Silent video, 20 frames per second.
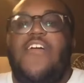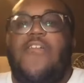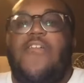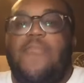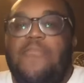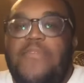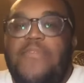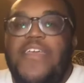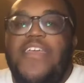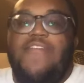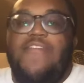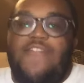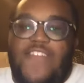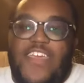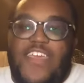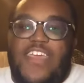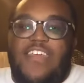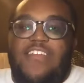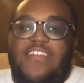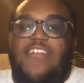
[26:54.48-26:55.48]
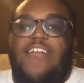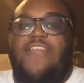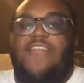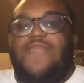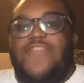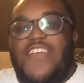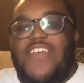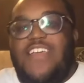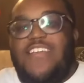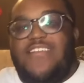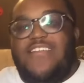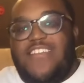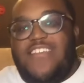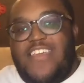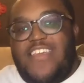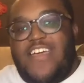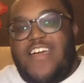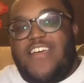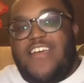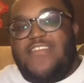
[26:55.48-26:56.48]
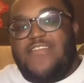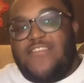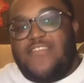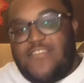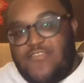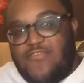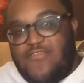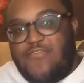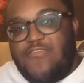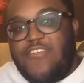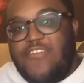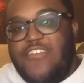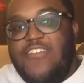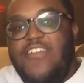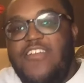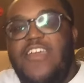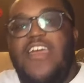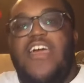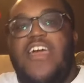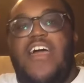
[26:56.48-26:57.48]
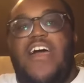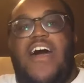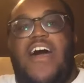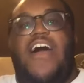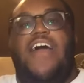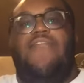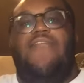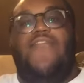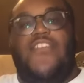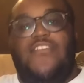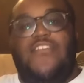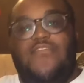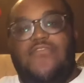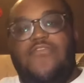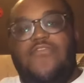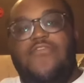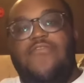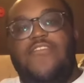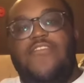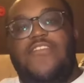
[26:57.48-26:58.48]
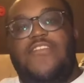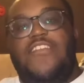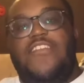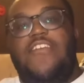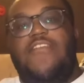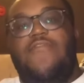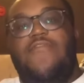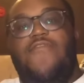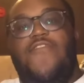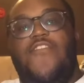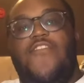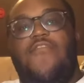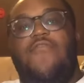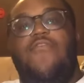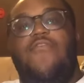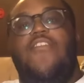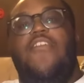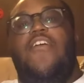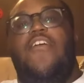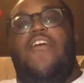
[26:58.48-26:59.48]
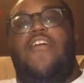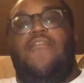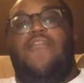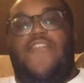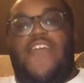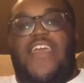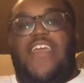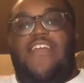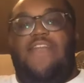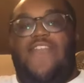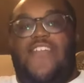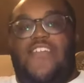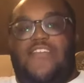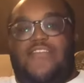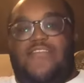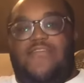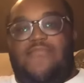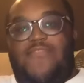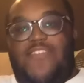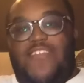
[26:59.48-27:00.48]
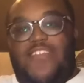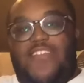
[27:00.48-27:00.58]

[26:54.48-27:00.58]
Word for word: are big fan of Daisuke Asakura, I've included their vote of Avix to be